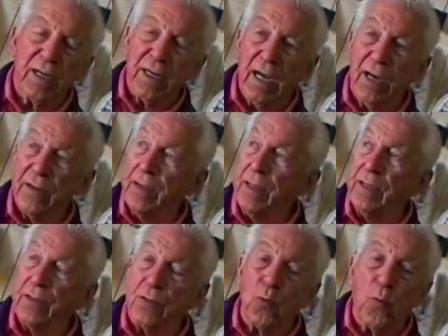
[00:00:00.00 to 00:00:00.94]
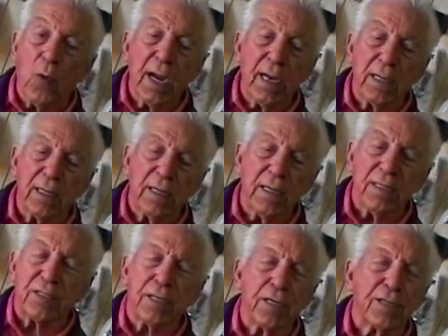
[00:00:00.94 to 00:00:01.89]
Now, the white,
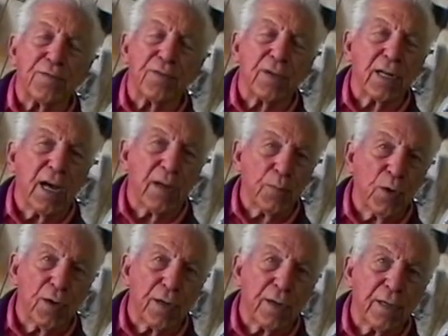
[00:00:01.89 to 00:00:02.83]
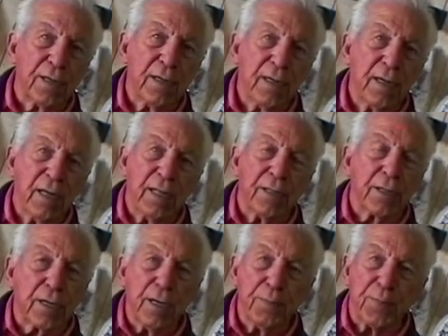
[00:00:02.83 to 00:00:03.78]
it sells for a lot more. And the
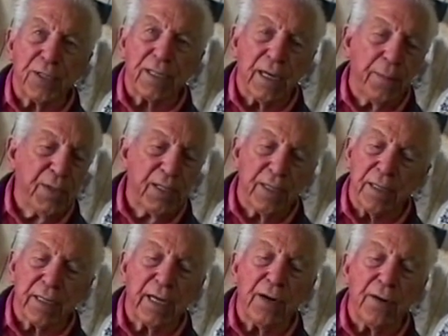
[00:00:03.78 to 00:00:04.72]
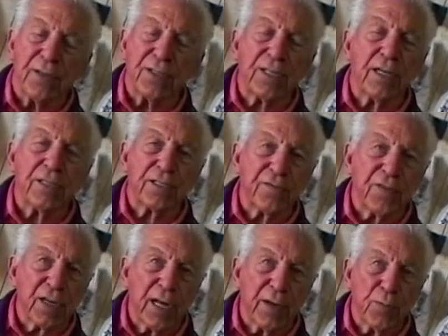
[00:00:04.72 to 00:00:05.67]
the Garrett sells
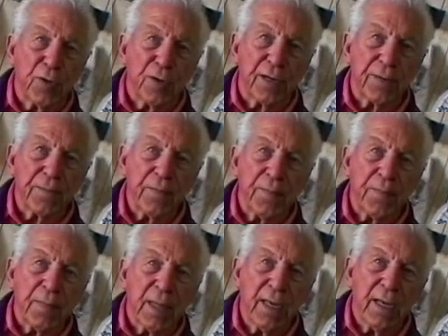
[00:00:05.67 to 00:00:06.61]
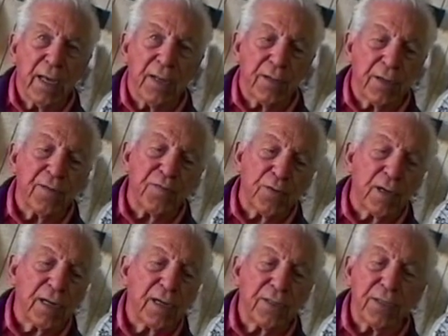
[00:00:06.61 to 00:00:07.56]
for a lot more. And
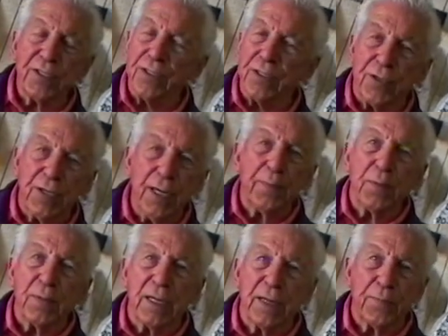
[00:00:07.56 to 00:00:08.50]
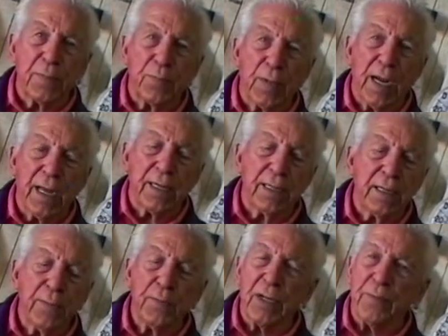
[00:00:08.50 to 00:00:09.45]
therefore, this is a cheaper brand,
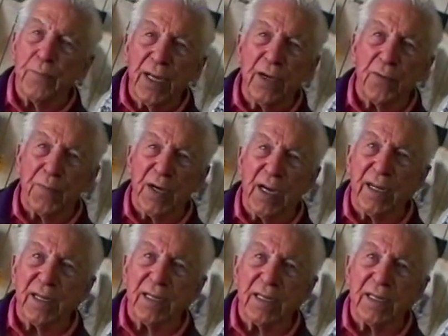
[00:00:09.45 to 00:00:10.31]
but a better brand.